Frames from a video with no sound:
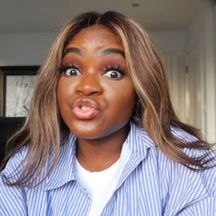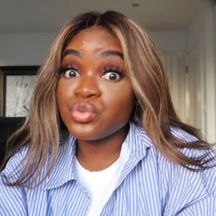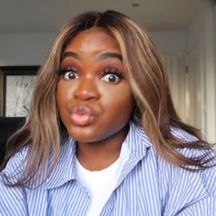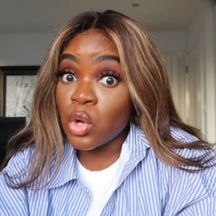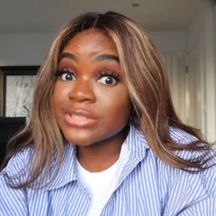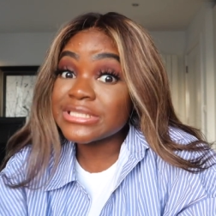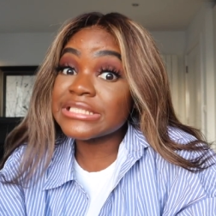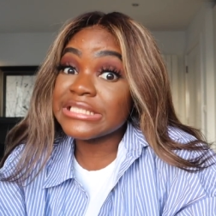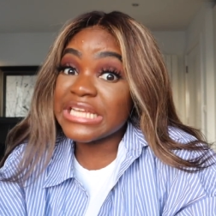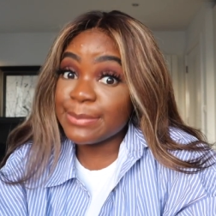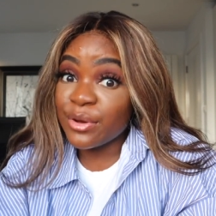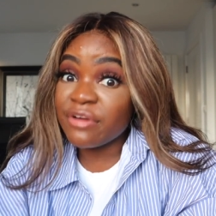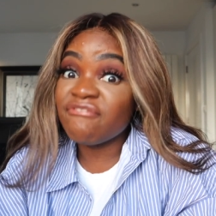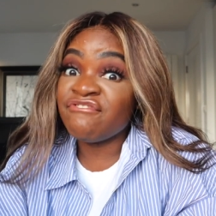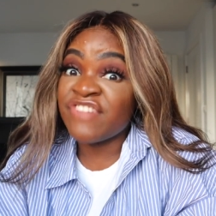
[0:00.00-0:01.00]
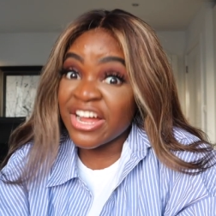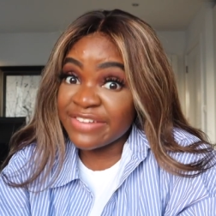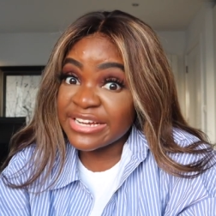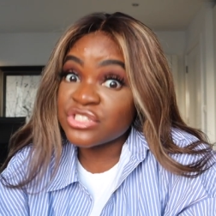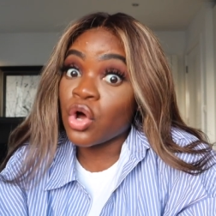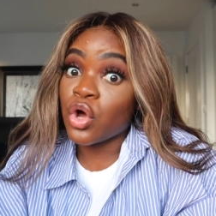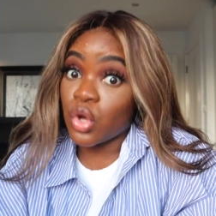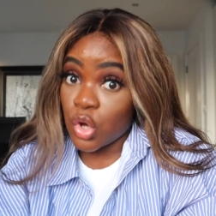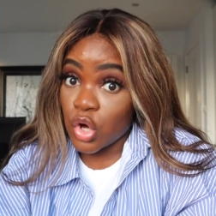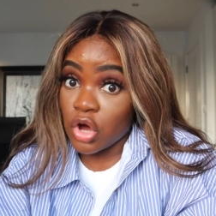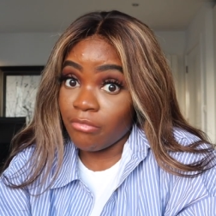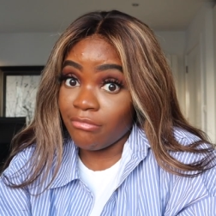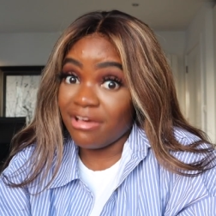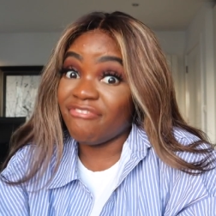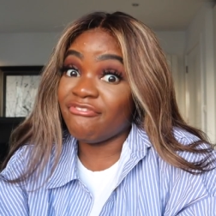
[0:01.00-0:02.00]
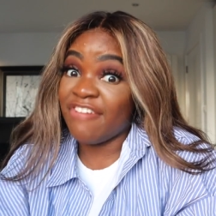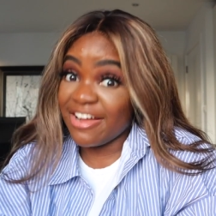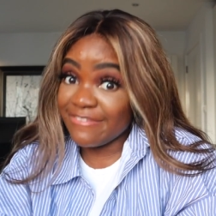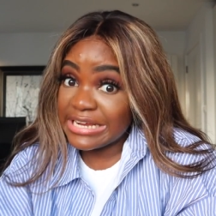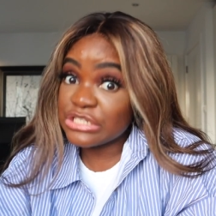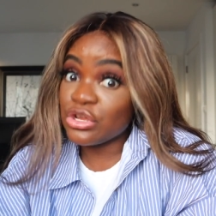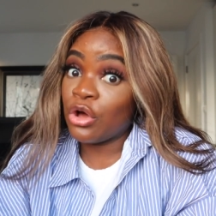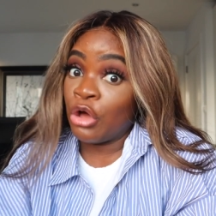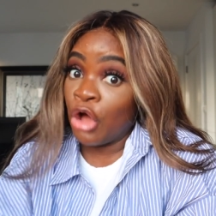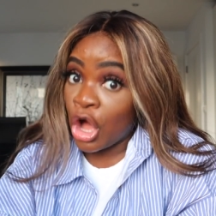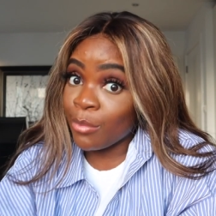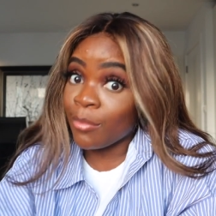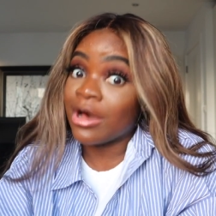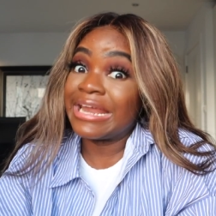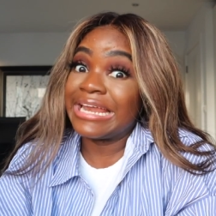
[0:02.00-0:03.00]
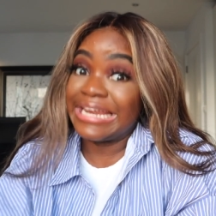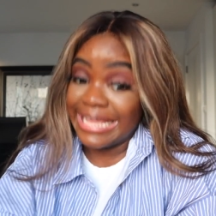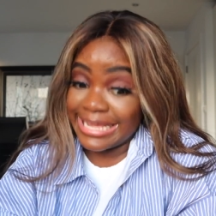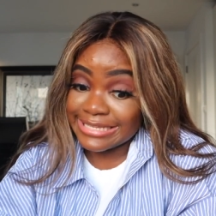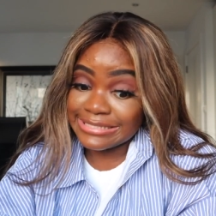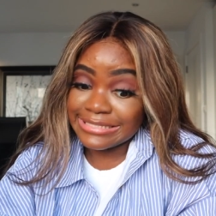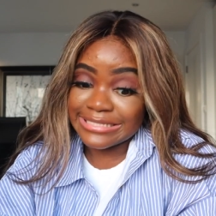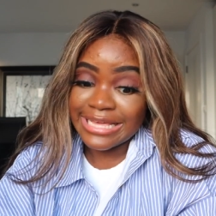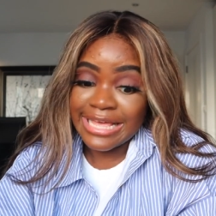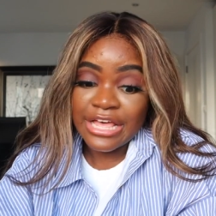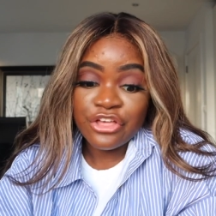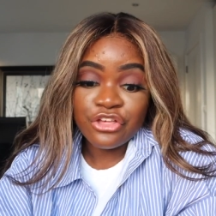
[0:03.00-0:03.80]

Do not sleep on Very.com. Very.com are lit.